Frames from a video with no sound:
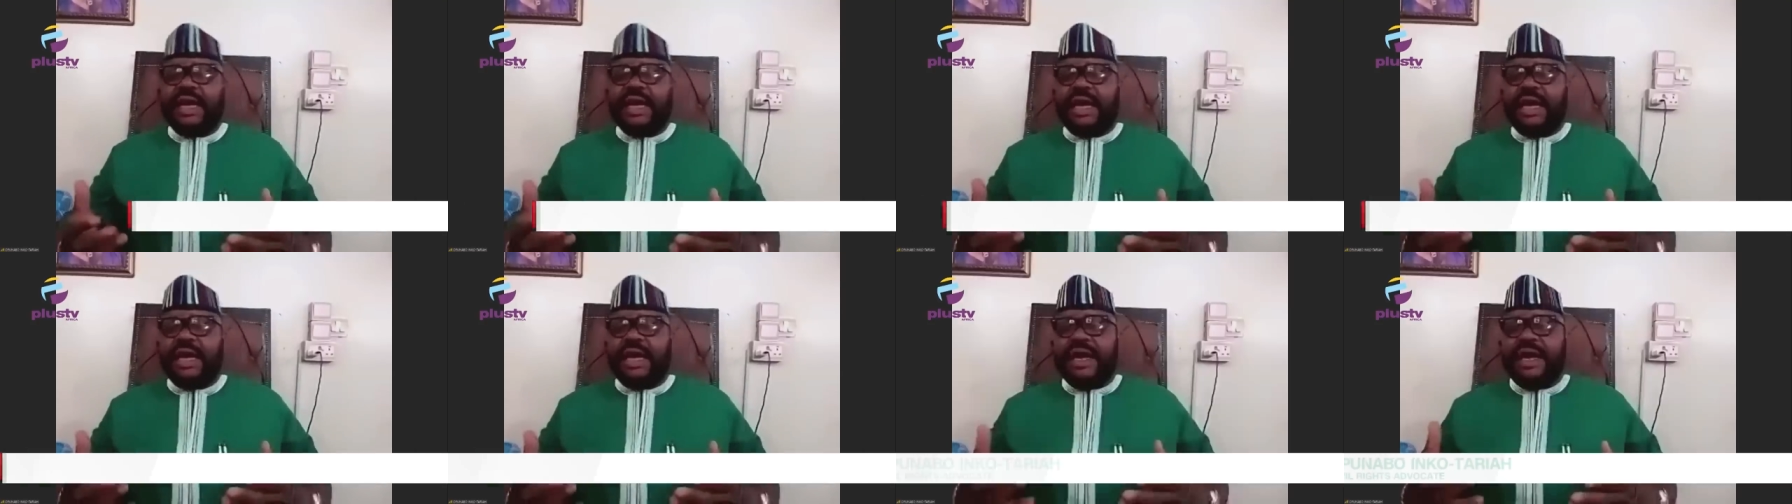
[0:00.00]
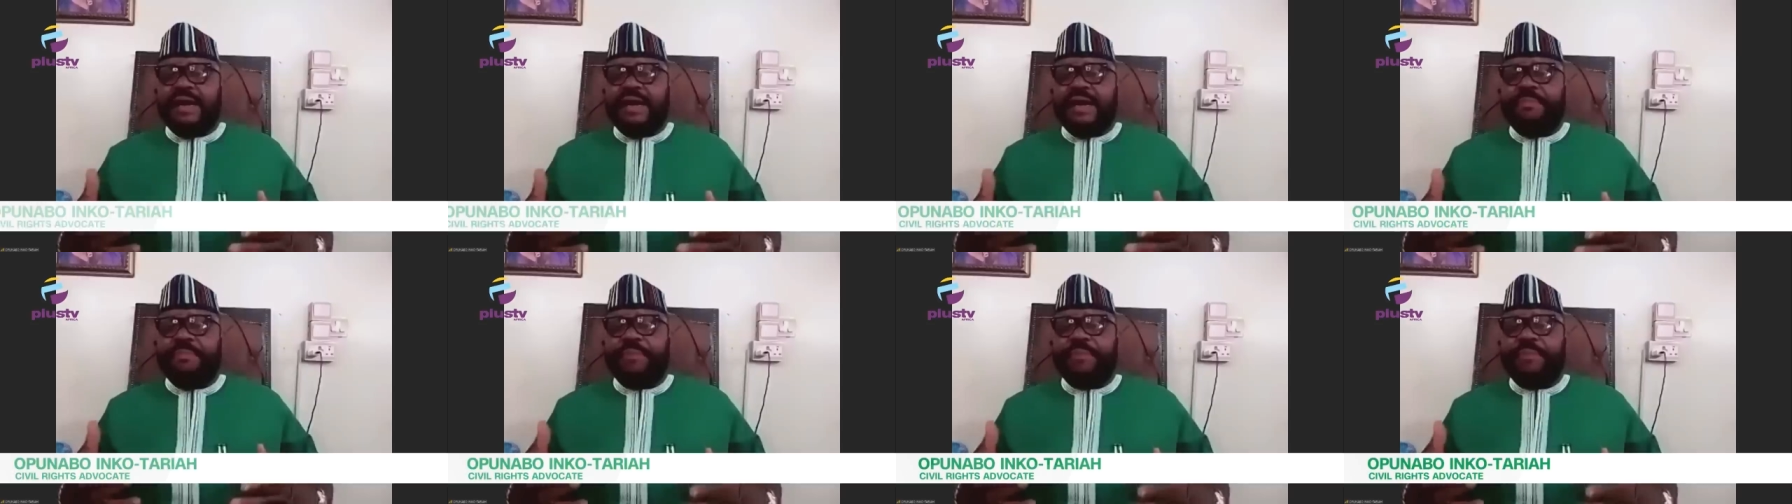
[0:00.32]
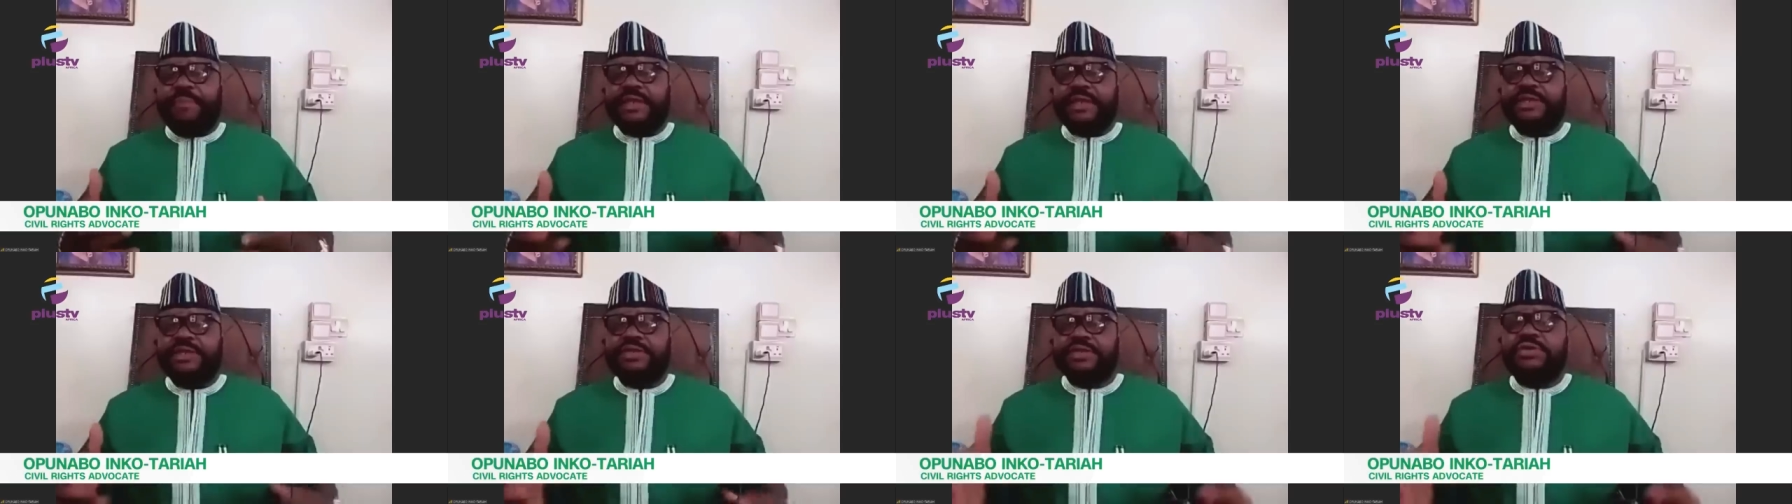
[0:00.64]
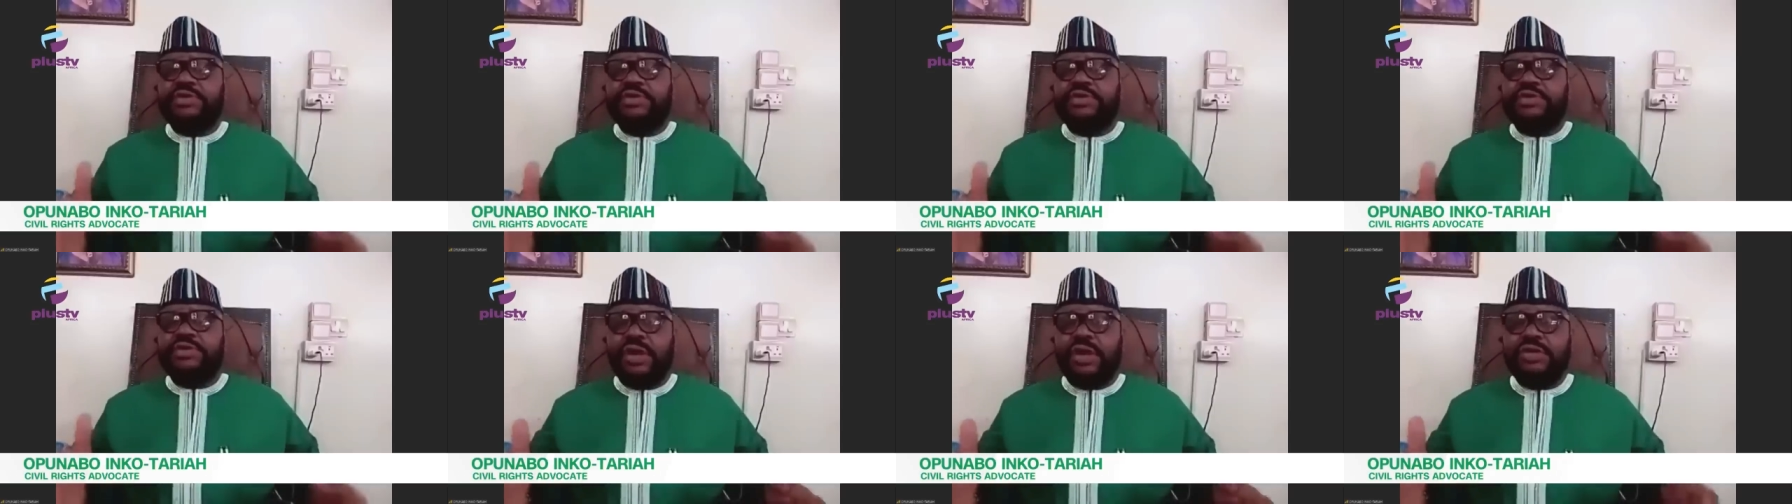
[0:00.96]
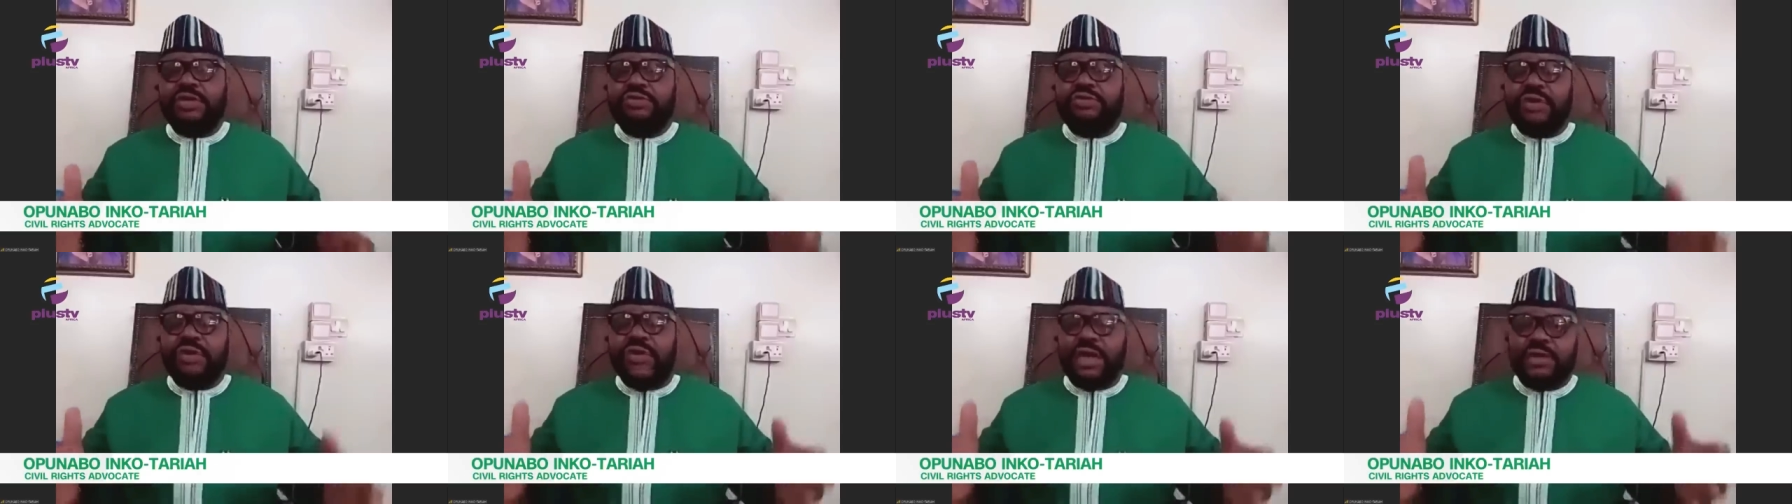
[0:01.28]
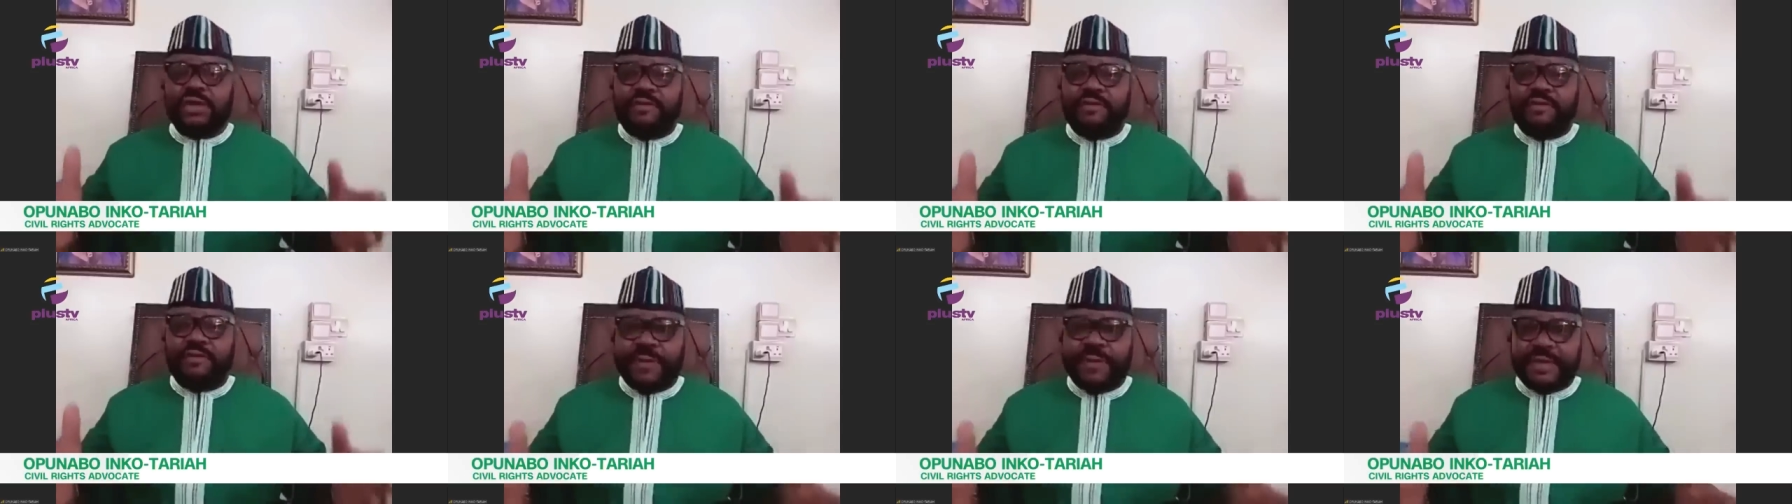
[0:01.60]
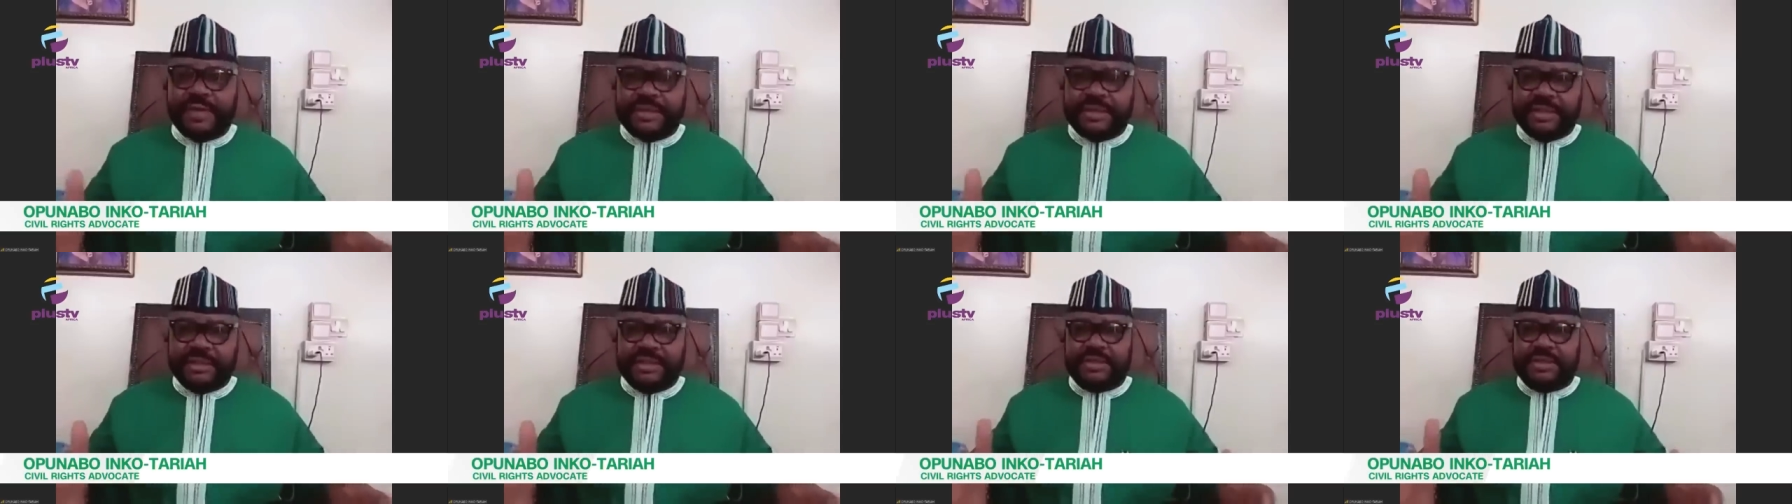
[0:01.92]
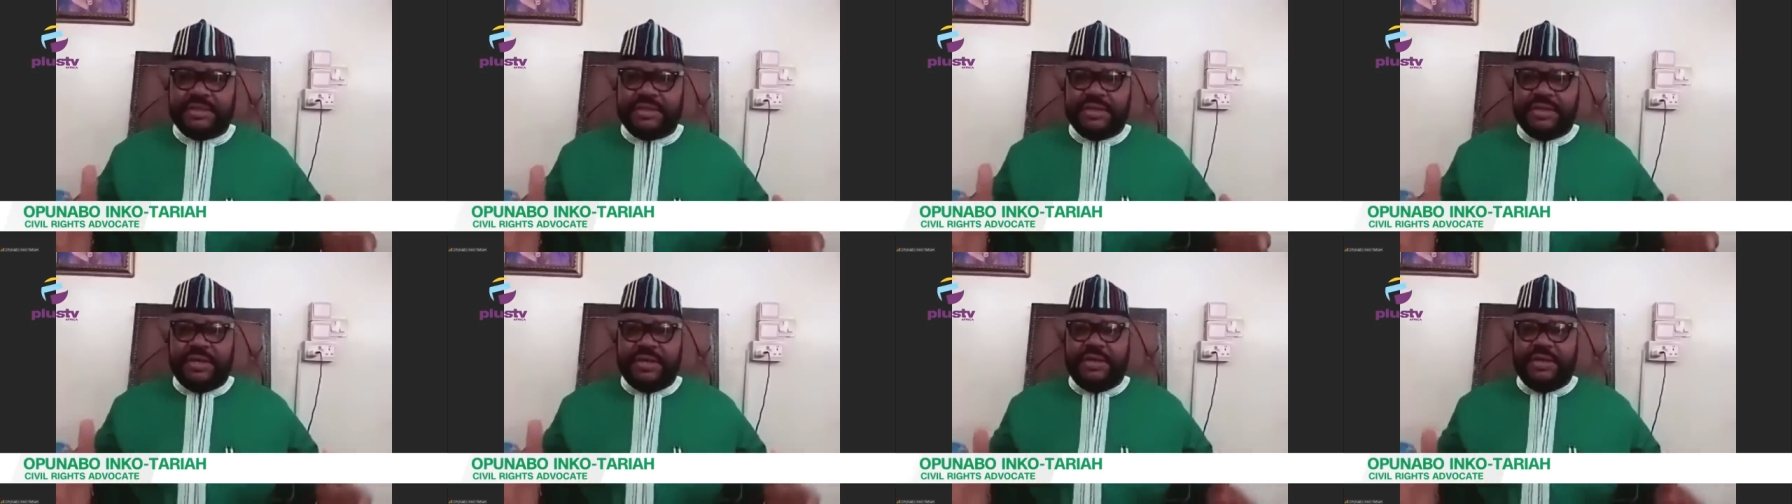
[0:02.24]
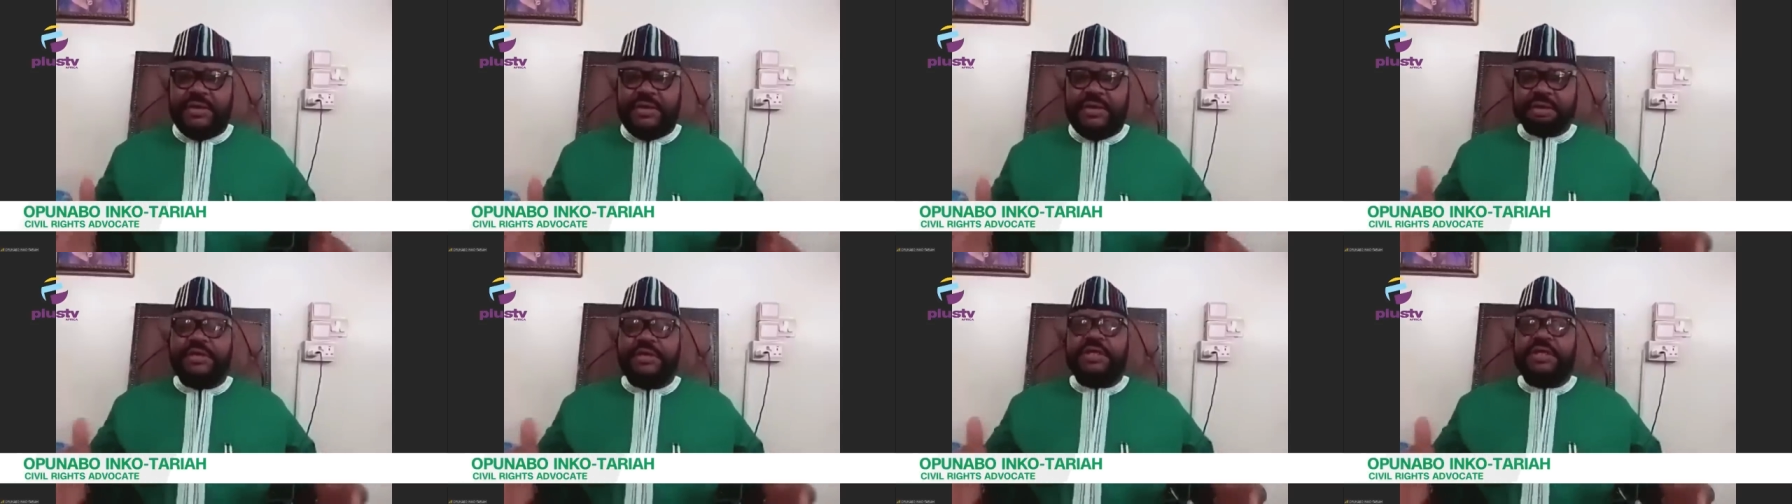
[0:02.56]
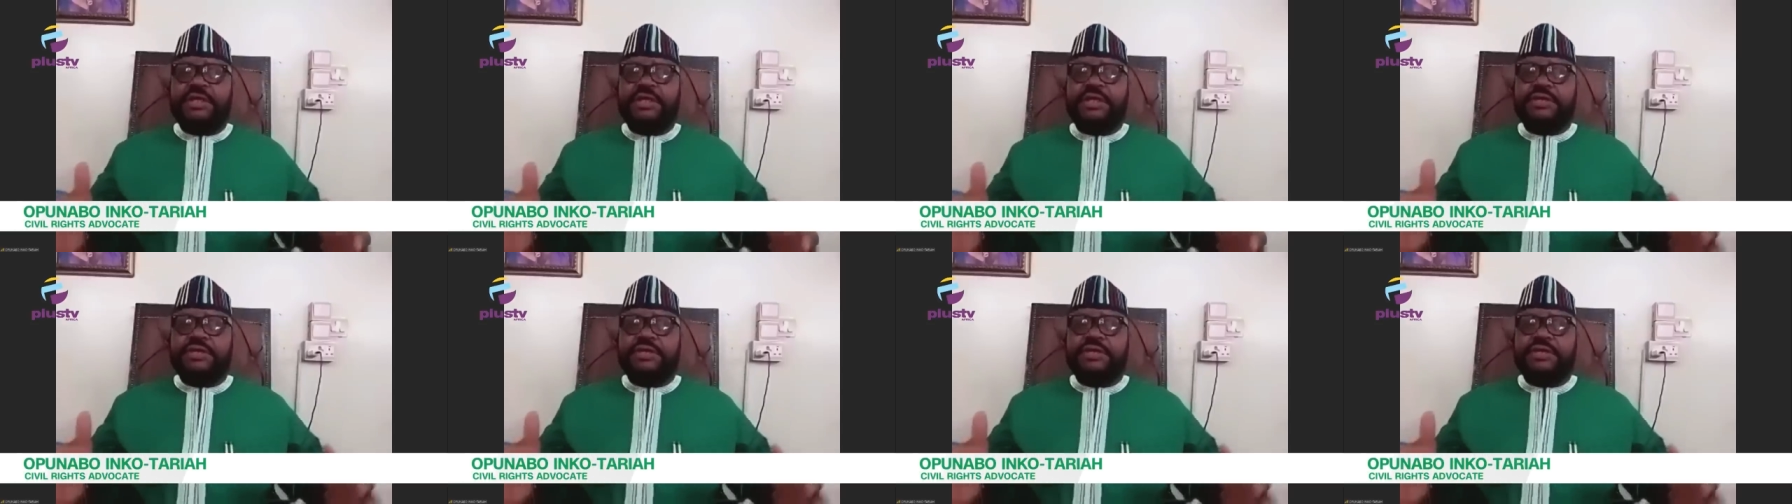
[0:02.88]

uh, a political god to a lot of persons, you know.